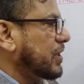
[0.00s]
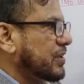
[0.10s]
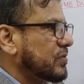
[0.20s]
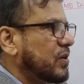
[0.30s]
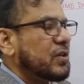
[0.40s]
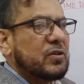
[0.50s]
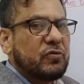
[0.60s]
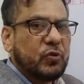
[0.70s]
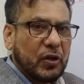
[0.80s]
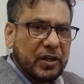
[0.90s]
is not
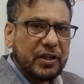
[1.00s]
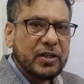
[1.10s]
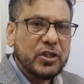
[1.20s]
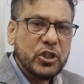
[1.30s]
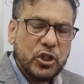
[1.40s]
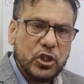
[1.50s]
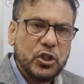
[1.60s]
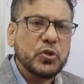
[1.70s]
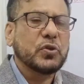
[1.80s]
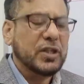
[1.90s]
fully
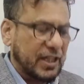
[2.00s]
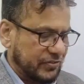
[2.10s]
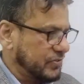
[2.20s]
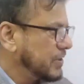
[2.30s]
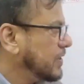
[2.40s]
utilized.